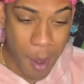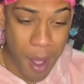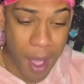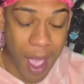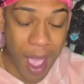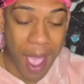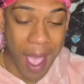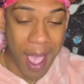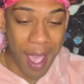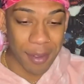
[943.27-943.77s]

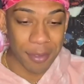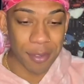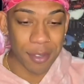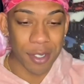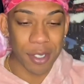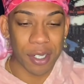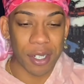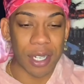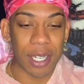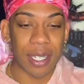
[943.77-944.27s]

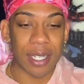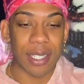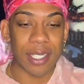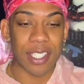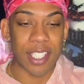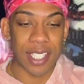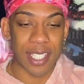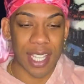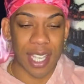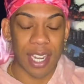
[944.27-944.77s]
after
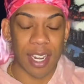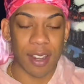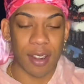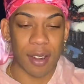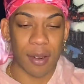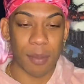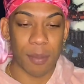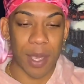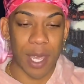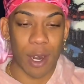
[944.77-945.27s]
just
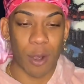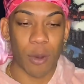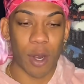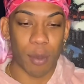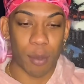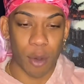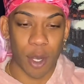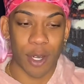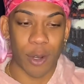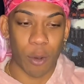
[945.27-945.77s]
getting made out with a
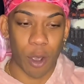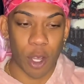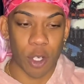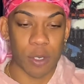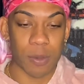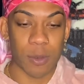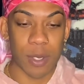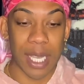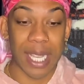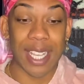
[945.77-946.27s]
boy in the
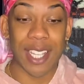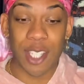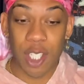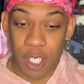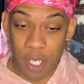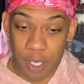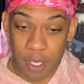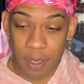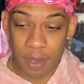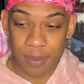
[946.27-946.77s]
washroom. So I kissed
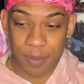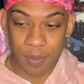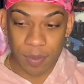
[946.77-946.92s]
her.